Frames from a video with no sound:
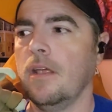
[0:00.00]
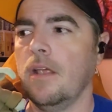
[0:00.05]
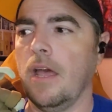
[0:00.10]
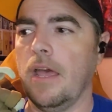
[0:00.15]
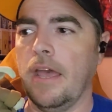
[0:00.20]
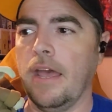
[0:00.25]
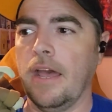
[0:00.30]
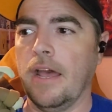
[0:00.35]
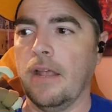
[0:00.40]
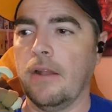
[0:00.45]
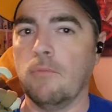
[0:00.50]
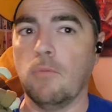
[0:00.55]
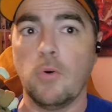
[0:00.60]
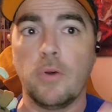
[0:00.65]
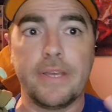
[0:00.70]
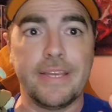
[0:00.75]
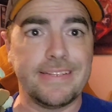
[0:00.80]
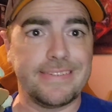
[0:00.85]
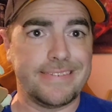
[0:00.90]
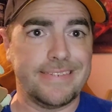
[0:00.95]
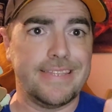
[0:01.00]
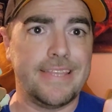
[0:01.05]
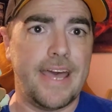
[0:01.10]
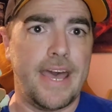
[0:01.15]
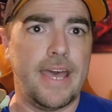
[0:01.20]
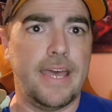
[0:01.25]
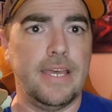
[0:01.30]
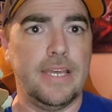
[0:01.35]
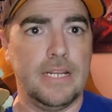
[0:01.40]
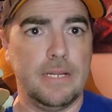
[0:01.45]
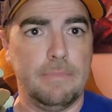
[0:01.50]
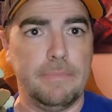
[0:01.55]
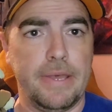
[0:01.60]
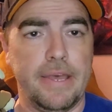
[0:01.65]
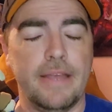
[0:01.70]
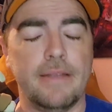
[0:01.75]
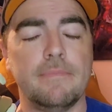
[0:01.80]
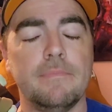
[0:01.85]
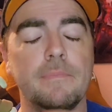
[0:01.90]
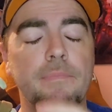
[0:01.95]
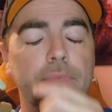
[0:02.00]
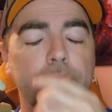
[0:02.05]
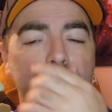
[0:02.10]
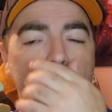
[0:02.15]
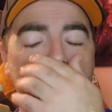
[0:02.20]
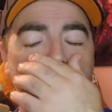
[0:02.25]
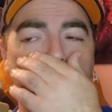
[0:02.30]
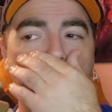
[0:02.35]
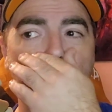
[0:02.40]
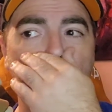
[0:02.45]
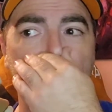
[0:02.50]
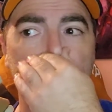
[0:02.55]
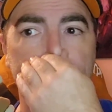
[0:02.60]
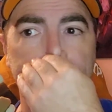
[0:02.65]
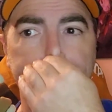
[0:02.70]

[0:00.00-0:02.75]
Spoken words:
And we'll get to that in a bit. Now,